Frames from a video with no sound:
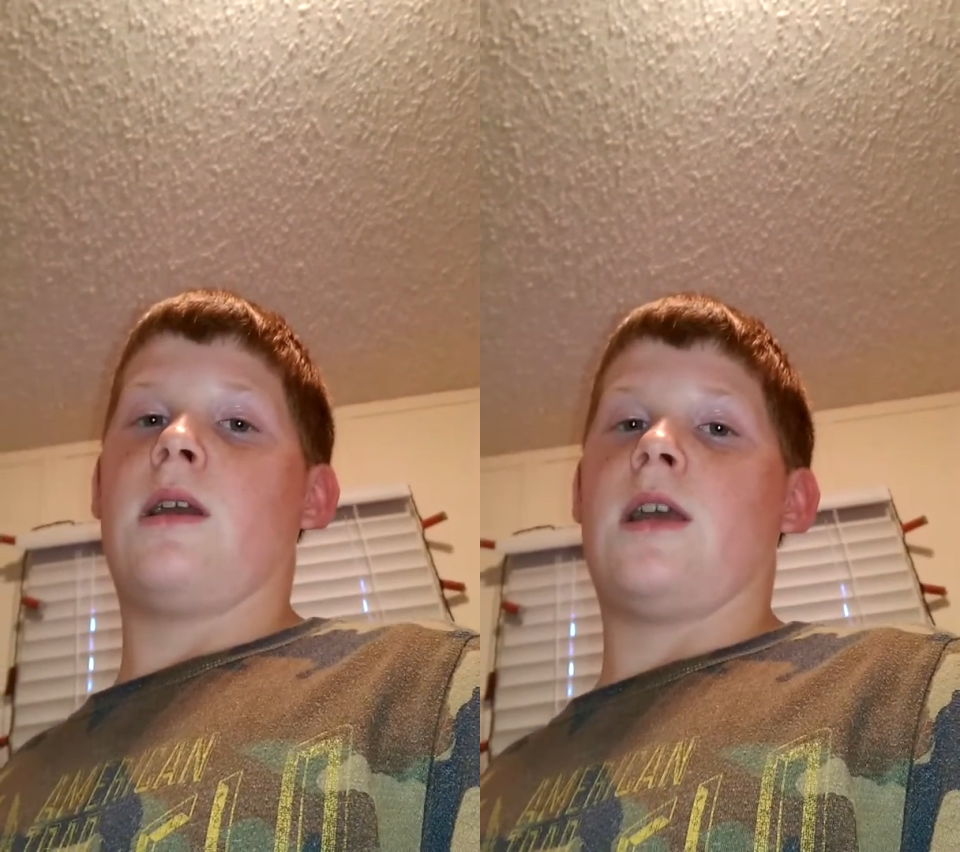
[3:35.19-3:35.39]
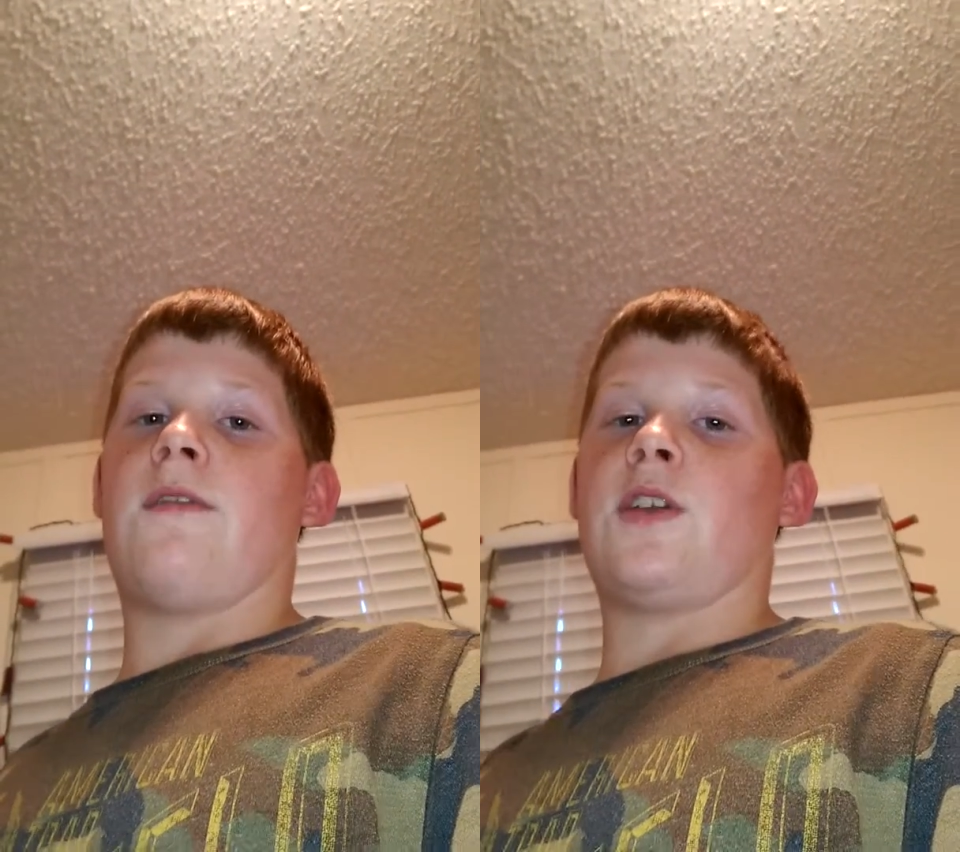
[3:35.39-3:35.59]

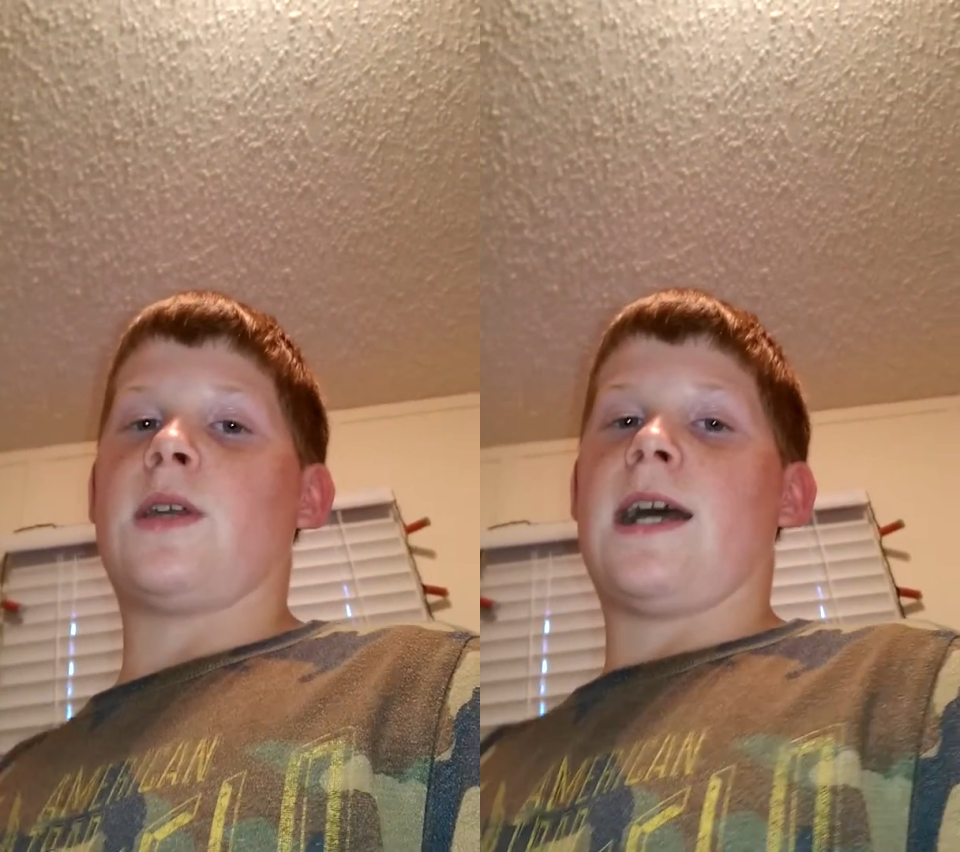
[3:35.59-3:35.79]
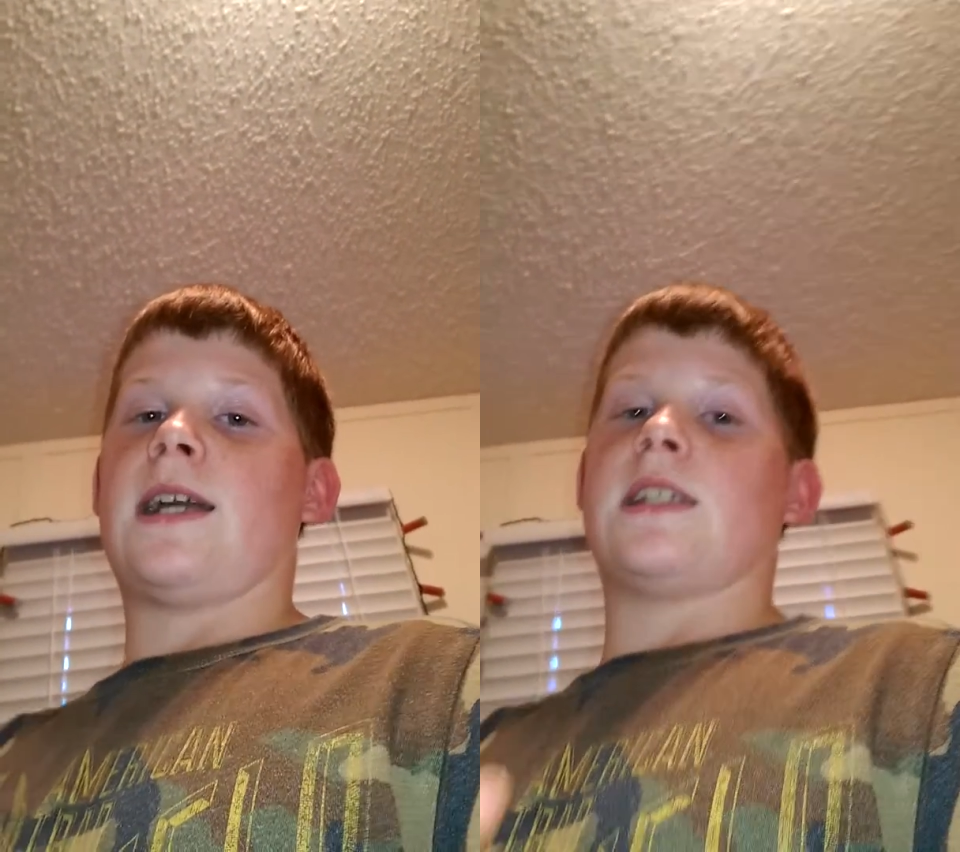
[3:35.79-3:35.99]
if you
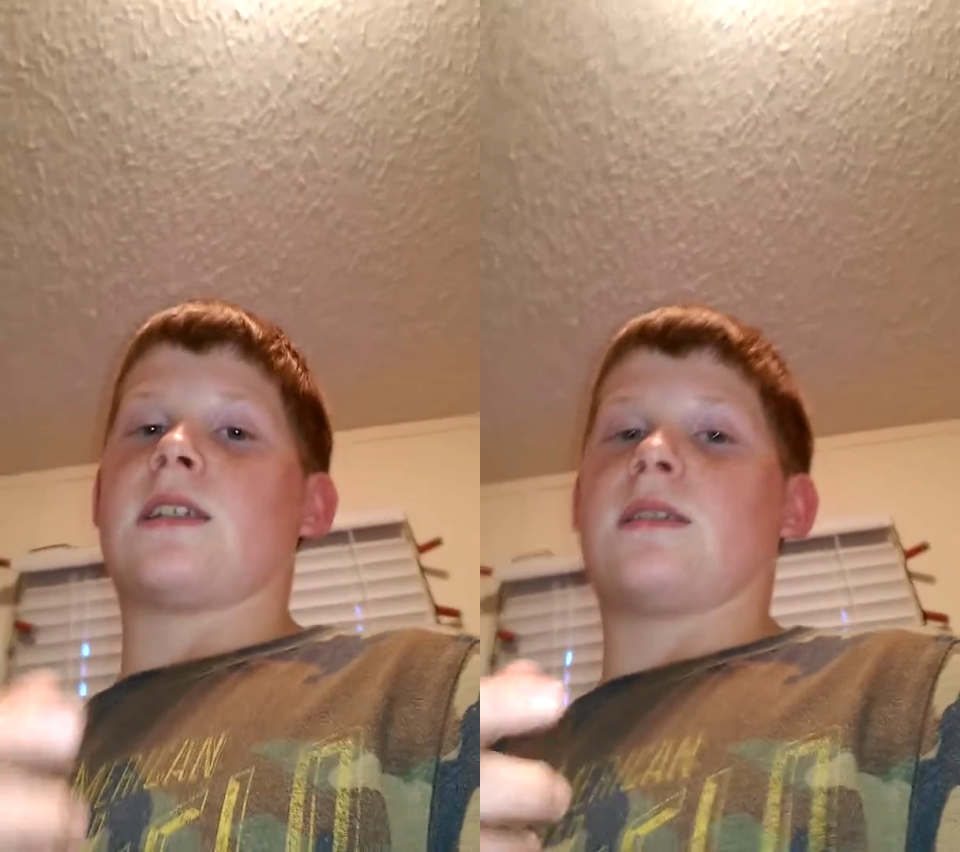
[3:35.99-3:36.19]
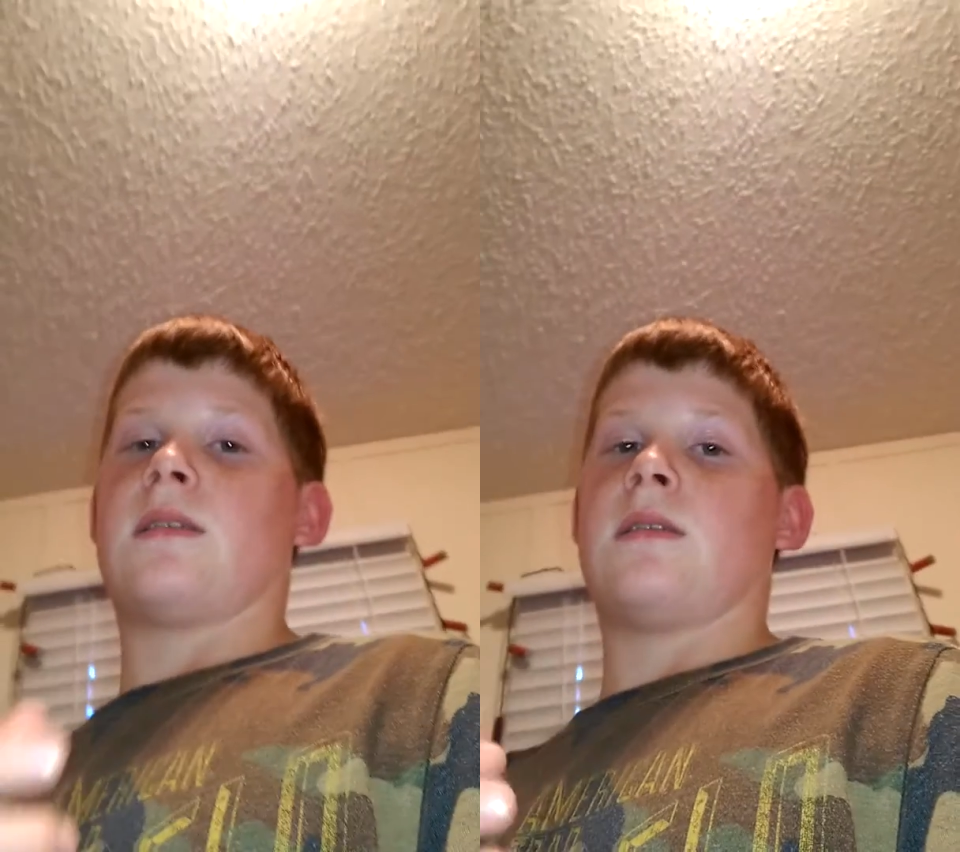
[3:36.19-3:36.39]

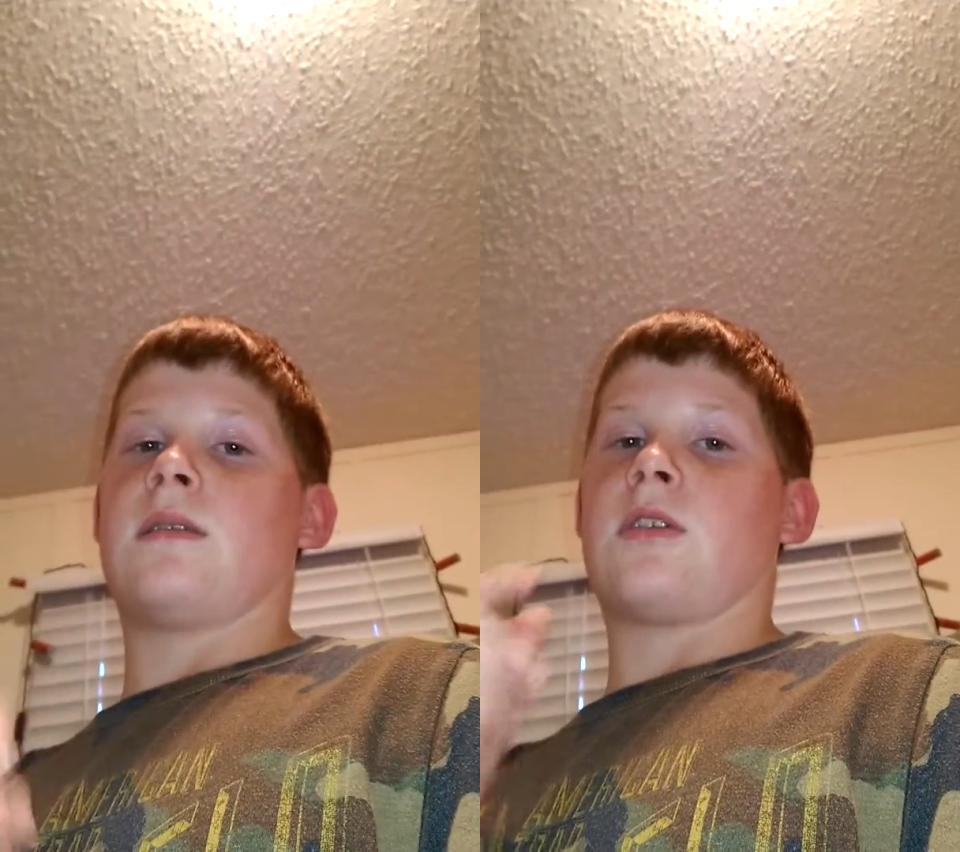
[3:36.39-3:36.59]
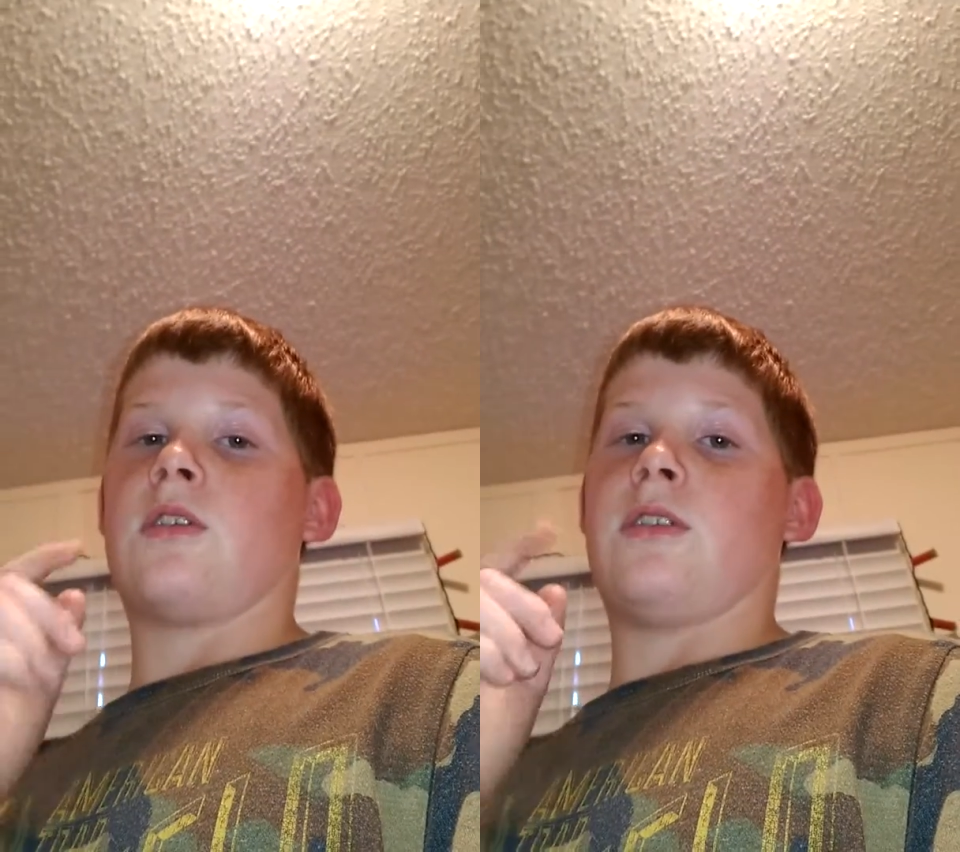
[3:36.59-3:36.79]
guys
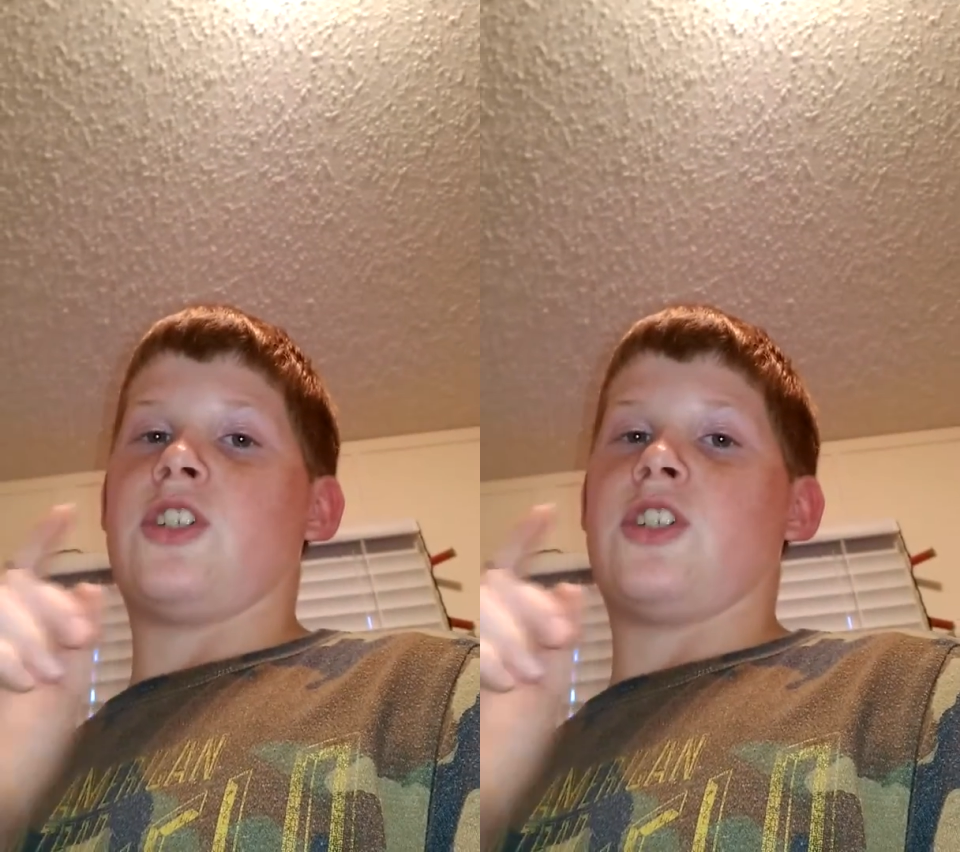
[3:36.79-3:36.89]
could